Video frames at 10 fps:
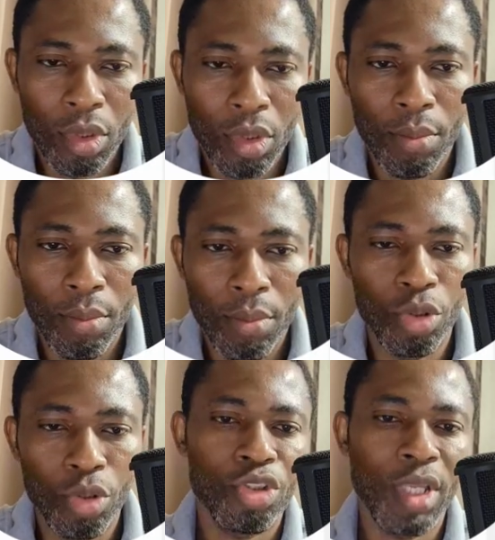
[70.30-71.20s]
But you
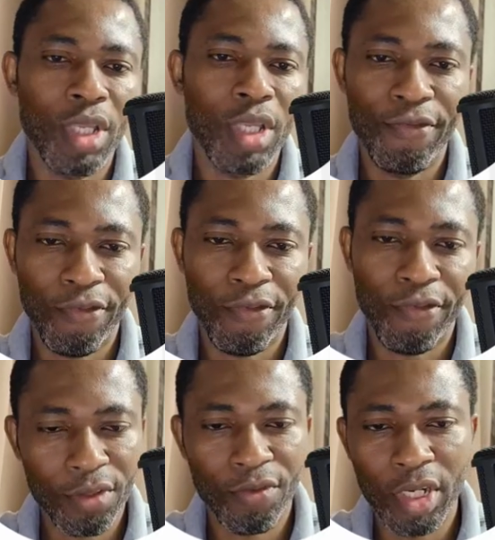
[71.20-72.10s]
must first of
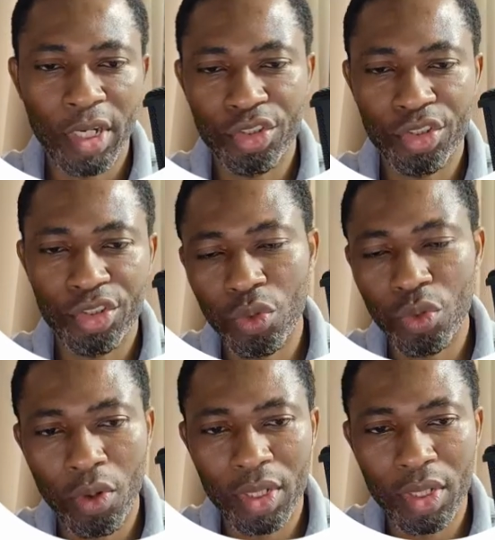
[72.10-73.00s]
all ensure
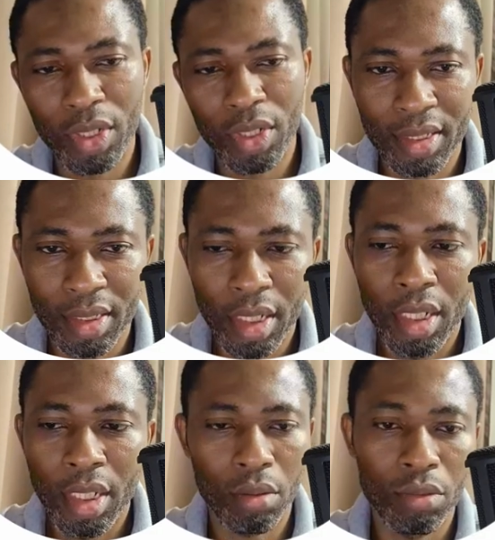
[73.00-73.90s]
that
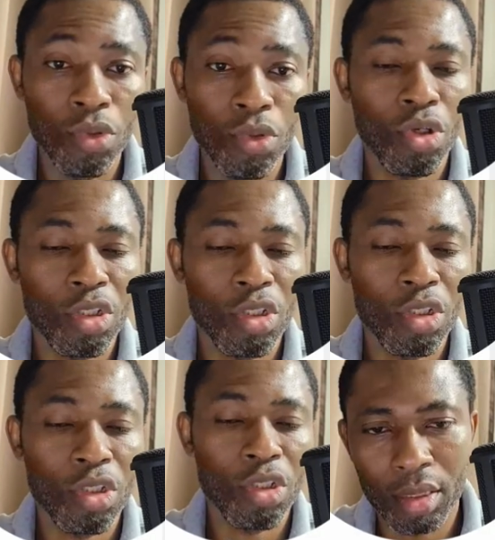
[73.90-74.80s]
no such
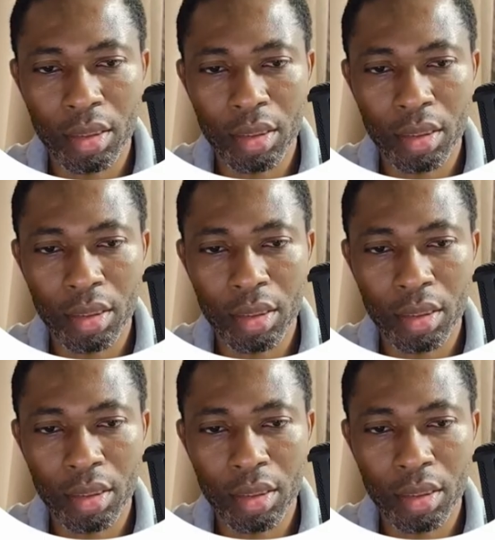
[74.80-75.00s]
package